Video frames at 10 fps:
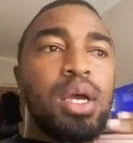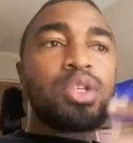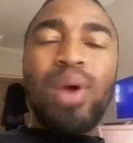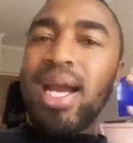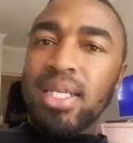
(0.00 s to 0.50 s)

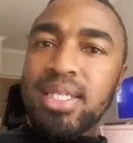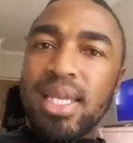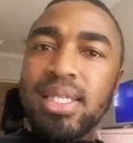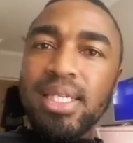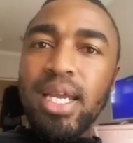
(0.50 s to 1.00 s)
So I
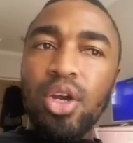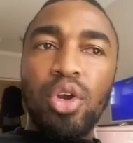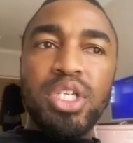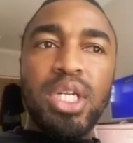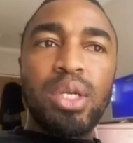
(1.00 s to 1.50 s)
understand
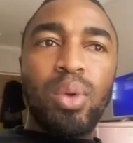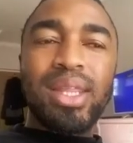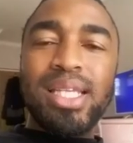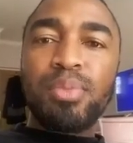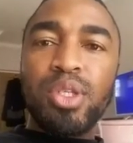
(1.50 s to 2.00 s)
psychologically
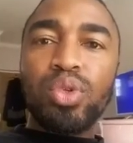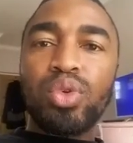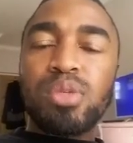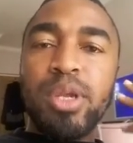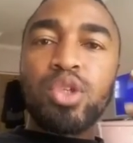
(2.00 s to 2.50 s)
what that's meant to do.
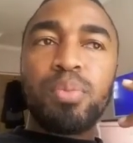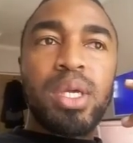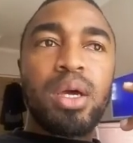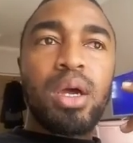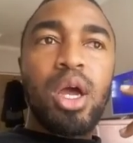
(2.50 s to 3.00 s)
It's meant to
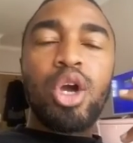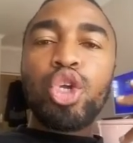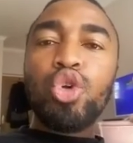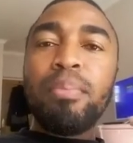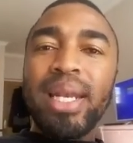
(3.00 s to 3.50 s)
be a
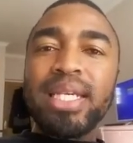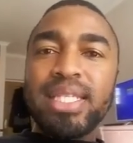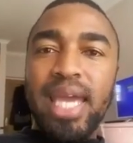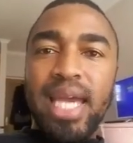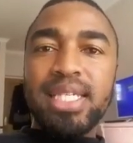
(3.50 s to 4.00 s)

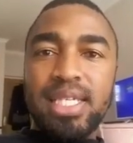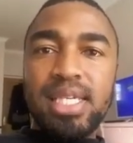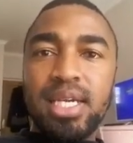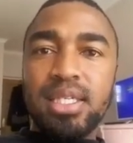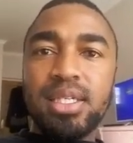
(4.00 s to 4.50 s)
humility
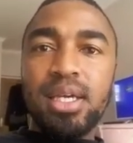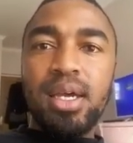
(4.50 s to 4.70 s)
exercise.